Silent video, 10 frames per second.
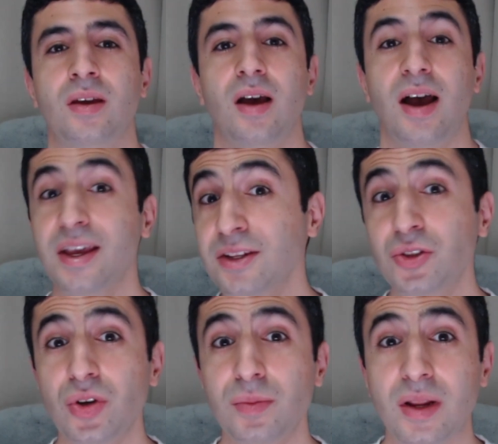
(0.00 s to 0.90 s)
I had an
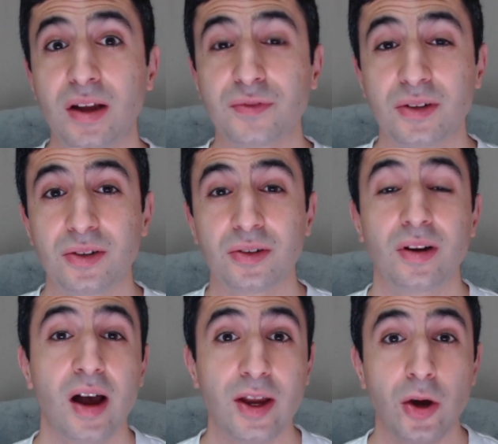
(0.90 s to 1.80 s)
enjoyable afternoon.
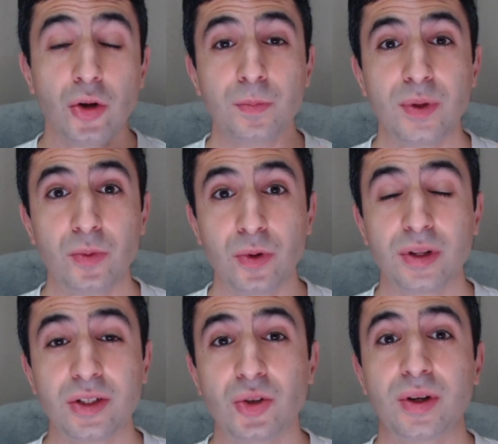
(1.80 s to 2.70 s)
I hope you
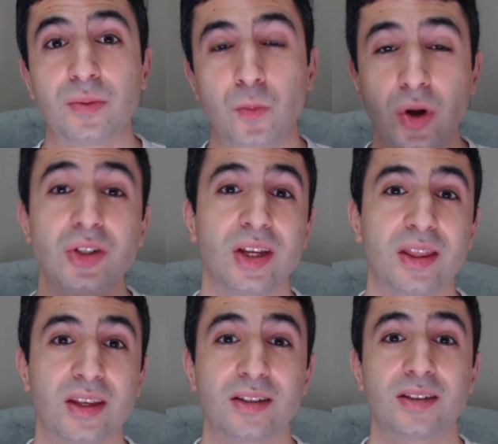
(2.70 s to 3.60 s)
all enjoyed
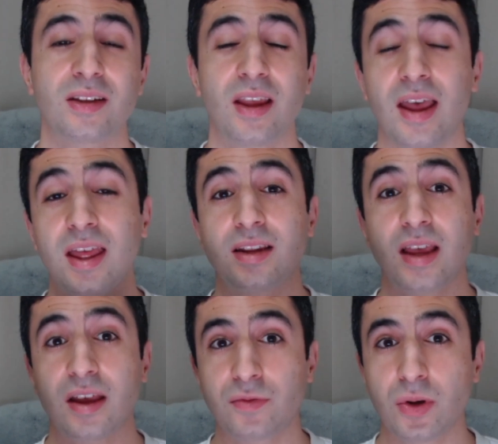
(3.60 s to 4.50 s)
watching this and
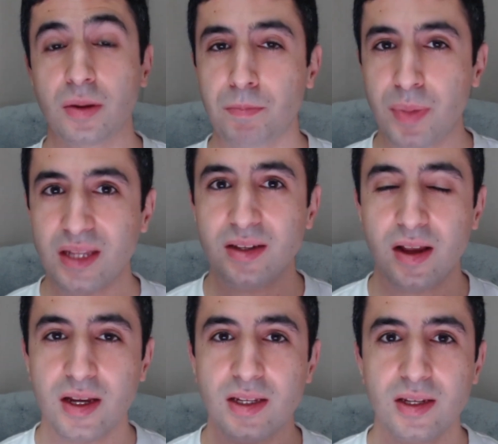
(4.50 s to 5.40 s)
have got a better
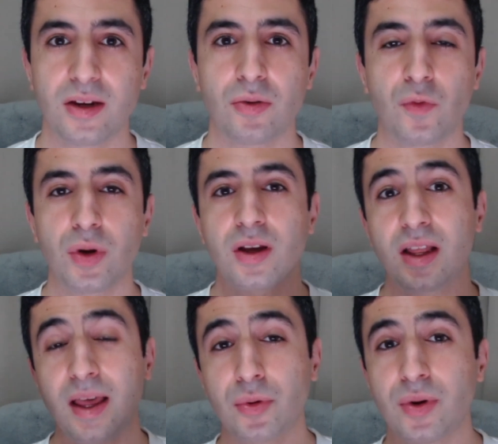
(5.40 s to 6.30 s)
idea of what a
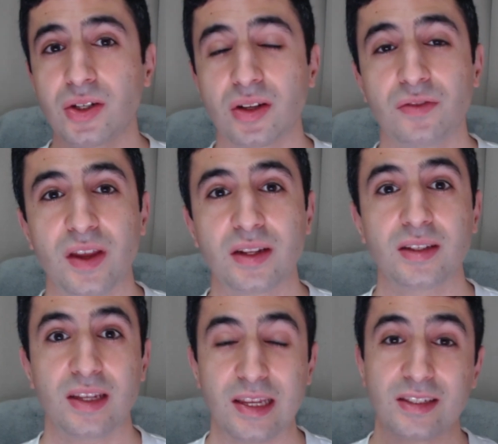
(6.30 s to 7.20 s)
collaboration
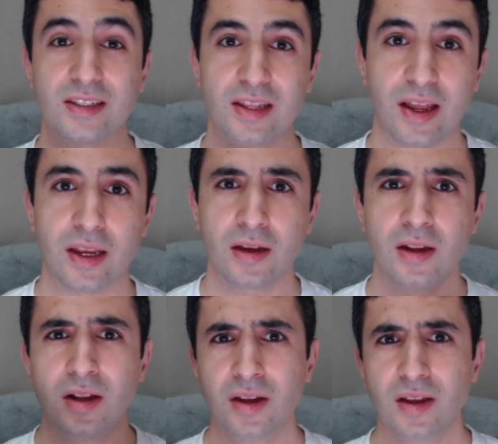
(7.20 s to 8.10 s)
event is like.
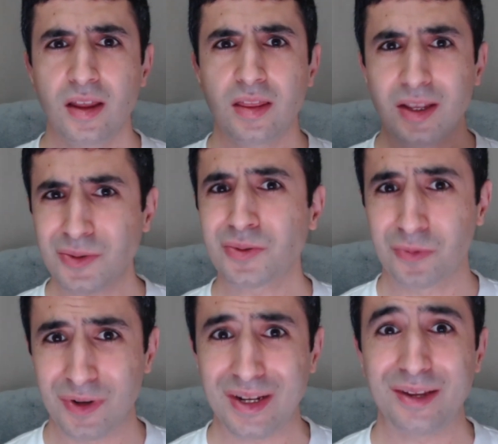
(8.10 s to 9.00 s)
This was a
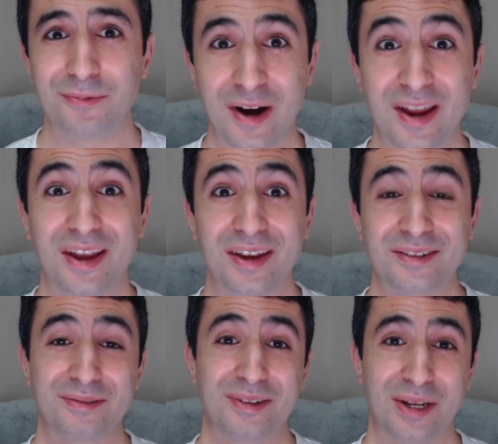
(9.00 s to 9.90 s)
really rare
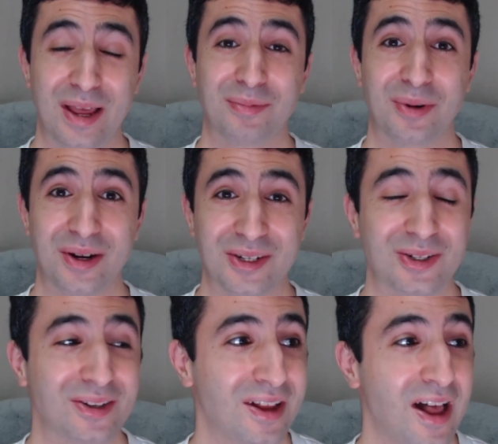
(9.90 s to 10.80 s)

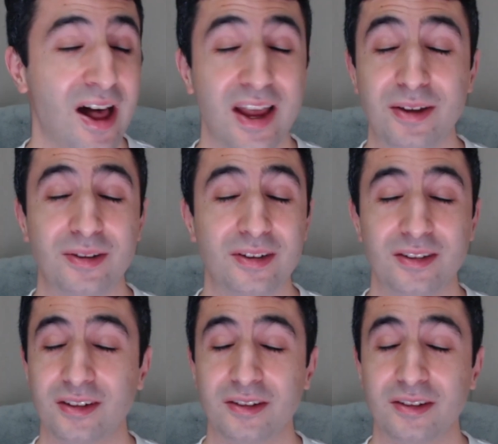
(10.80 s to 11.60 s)
collaboration. I'm